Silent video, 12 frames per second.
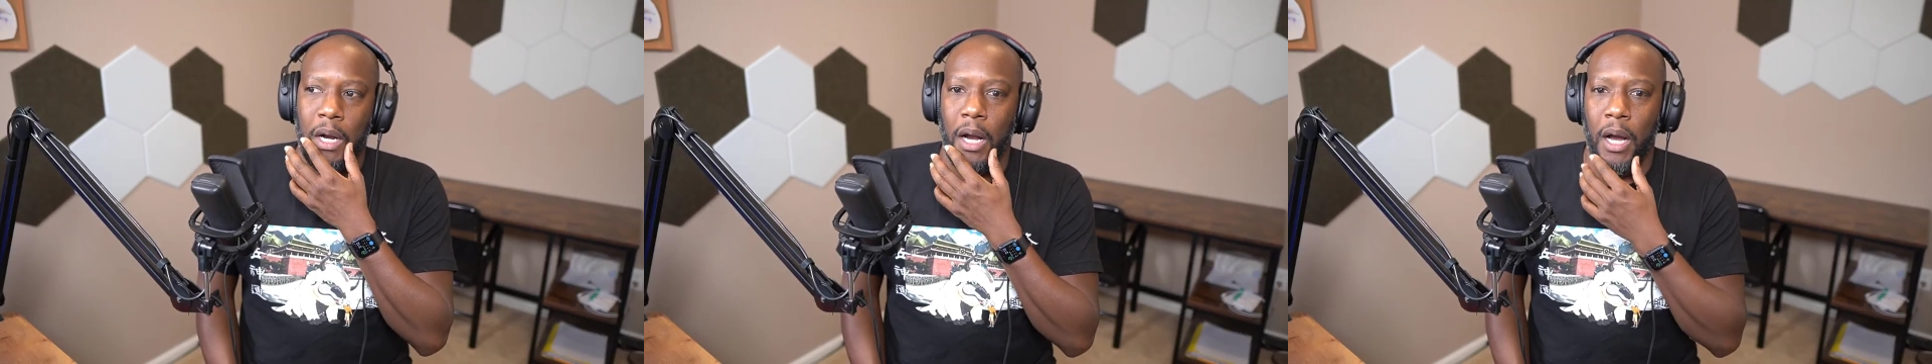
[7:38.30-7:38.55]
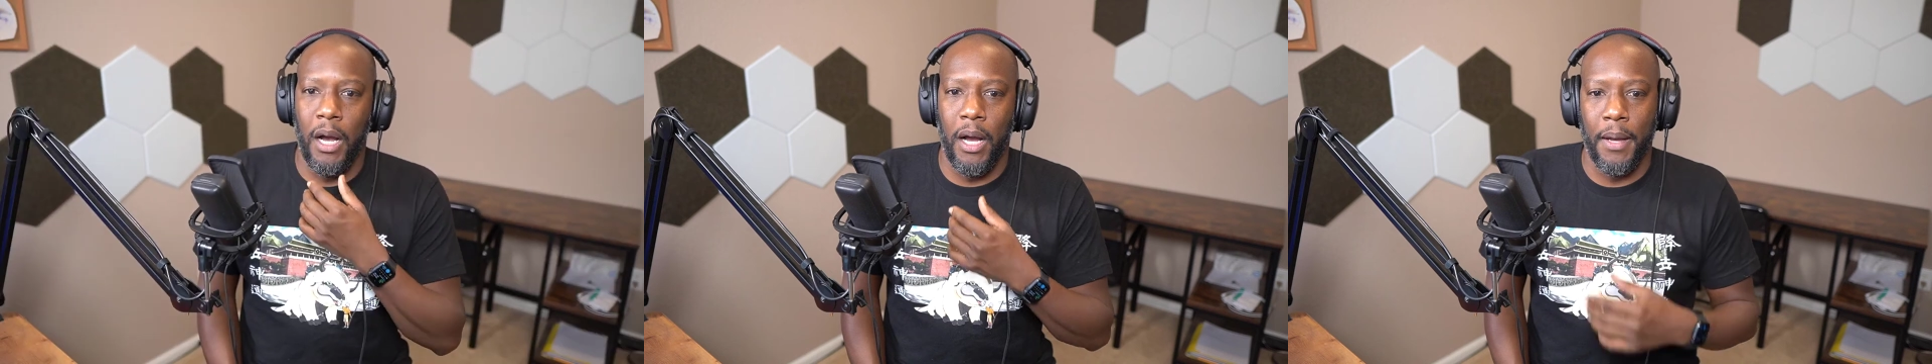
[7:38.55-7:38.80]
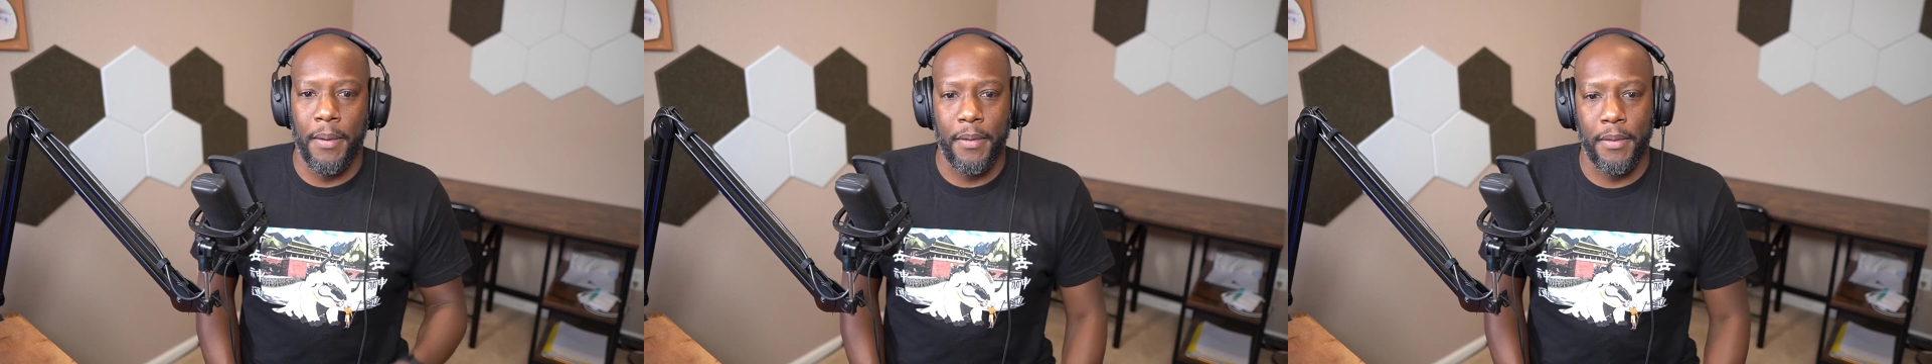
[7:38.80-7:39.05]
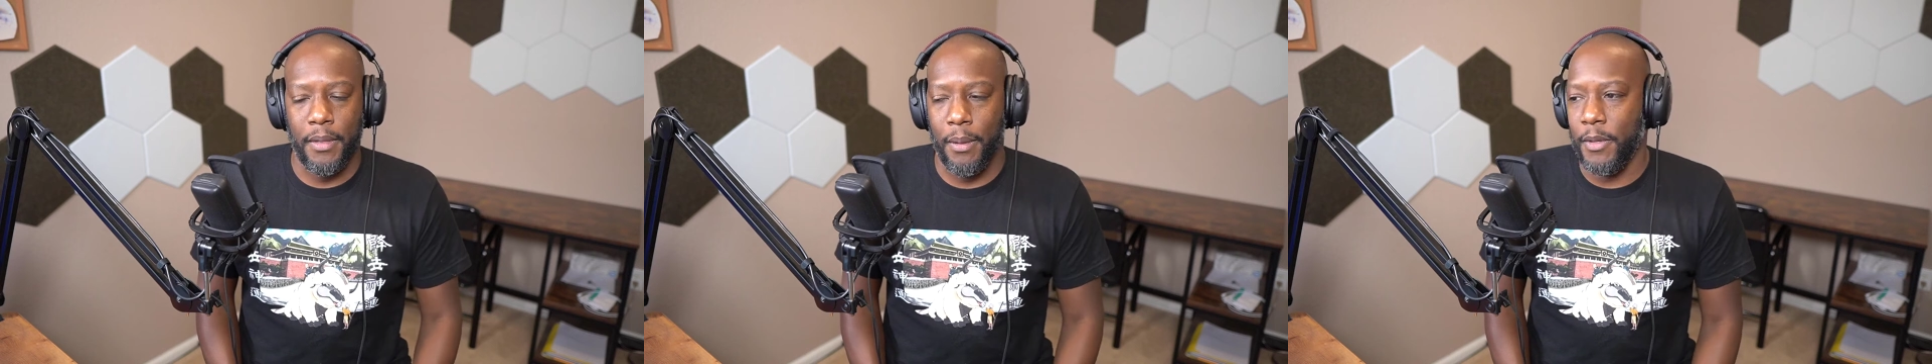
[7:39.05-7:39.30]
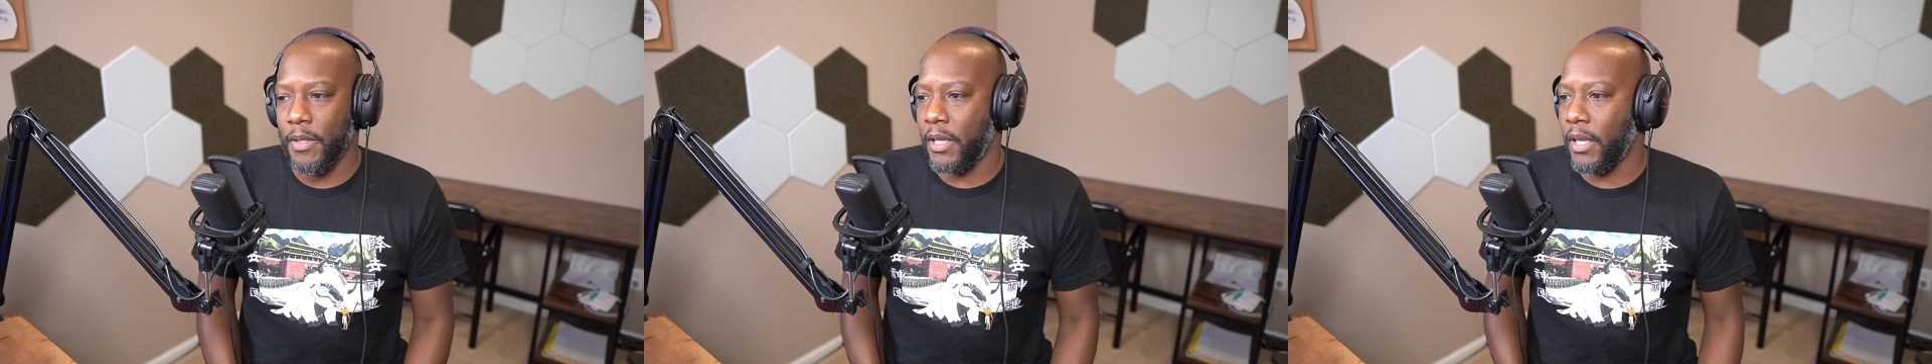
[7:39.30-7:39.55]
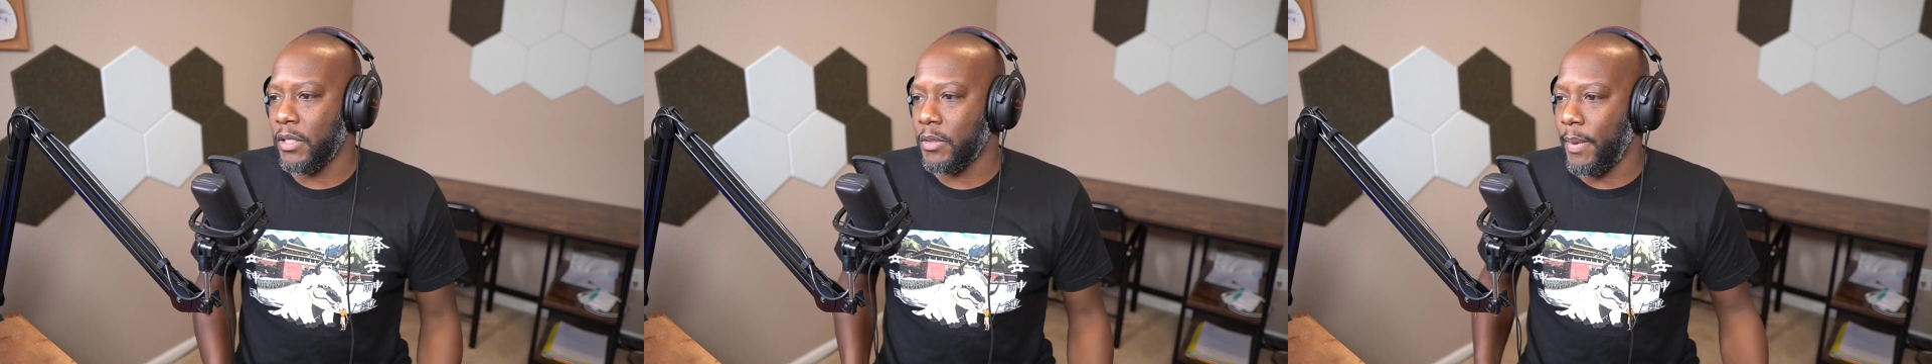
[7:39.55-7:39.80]
I mean, the
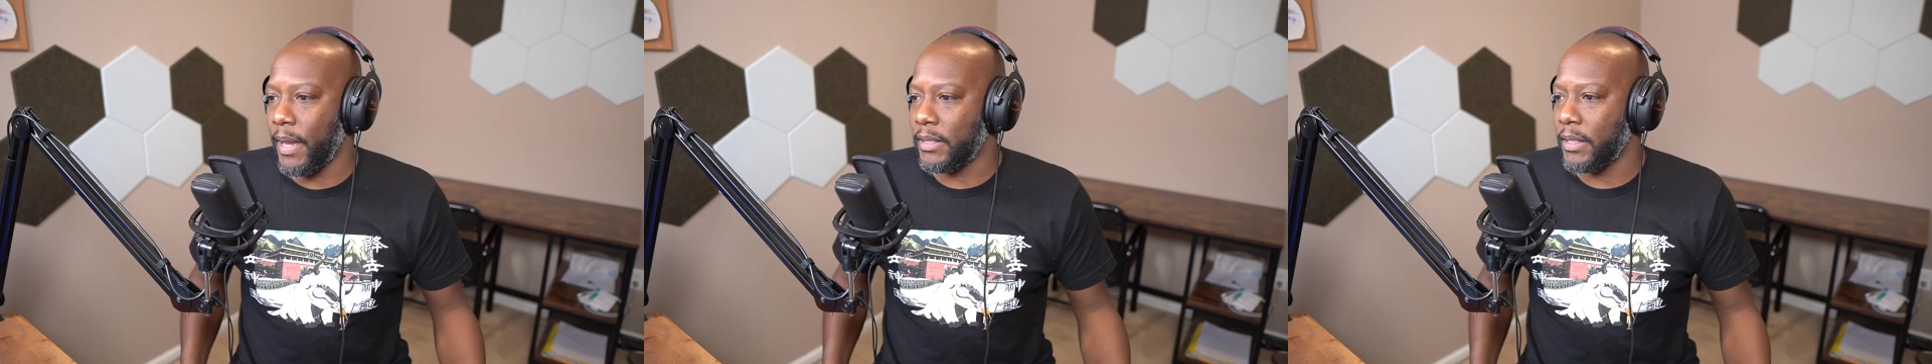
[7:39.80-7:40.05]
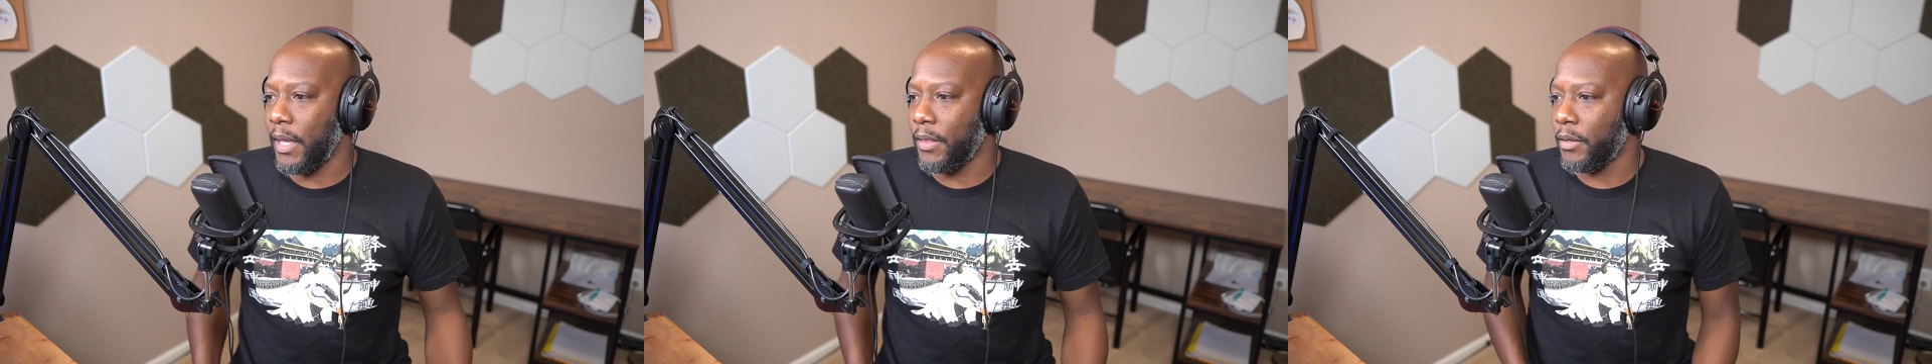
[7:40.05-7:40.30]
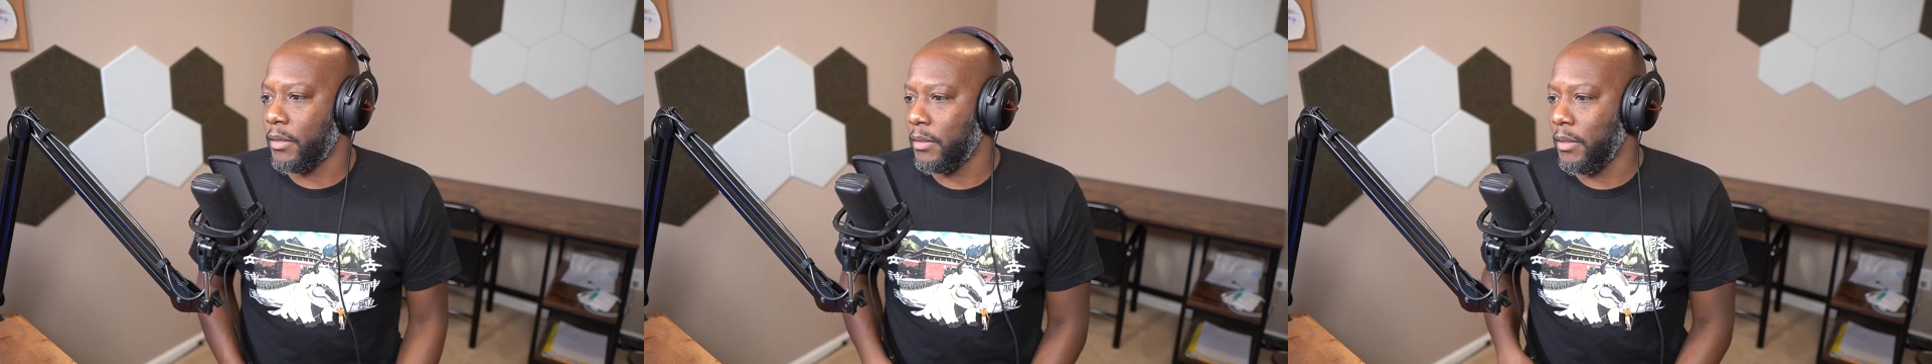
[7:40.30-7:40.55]
kids are back together.